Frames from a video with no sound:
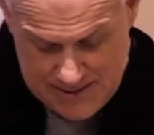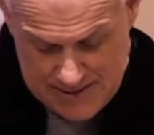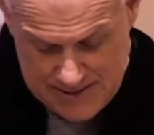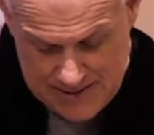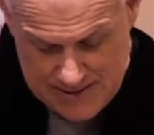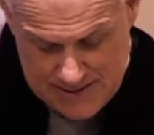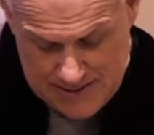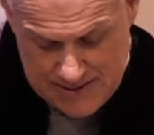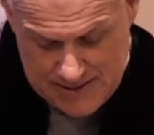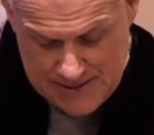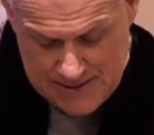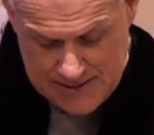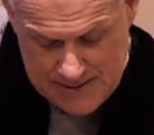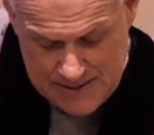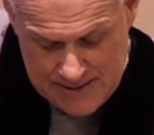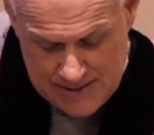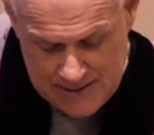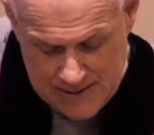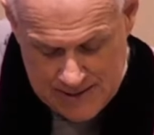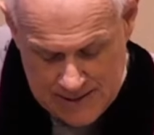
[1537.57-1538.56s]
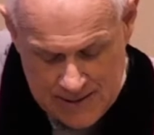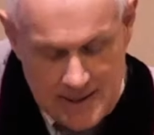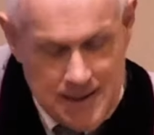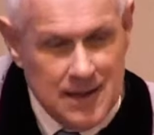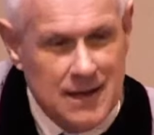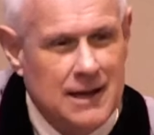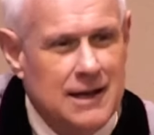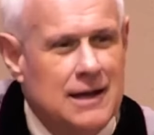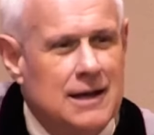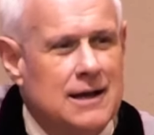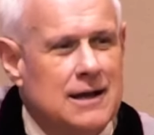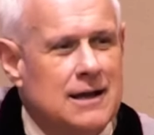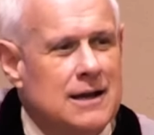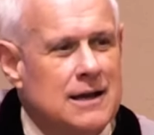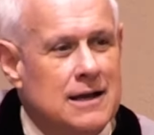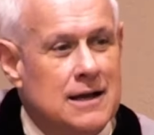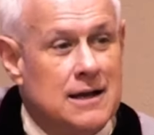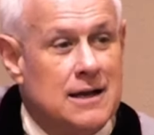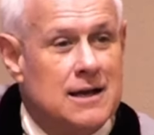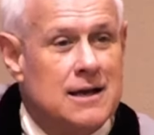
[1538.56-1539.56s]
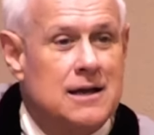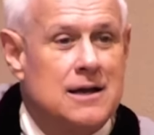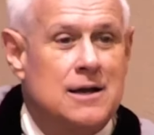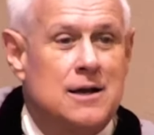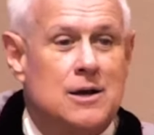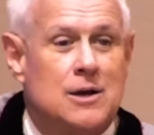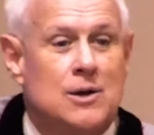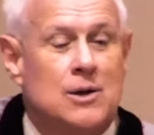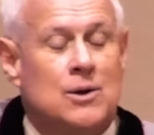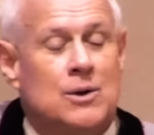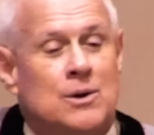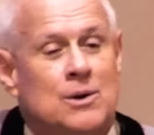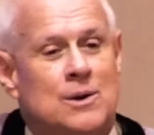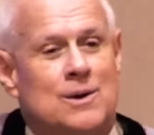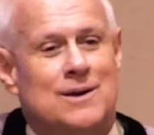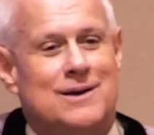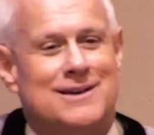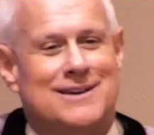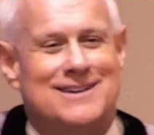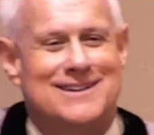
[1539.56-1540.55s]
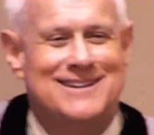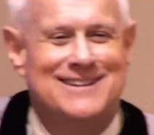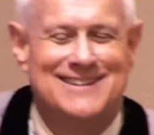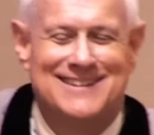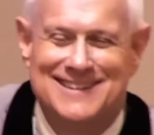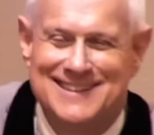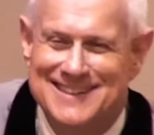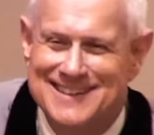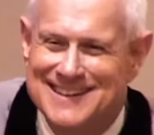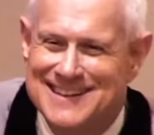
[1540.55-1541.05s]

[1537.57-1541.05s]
Nothing is said.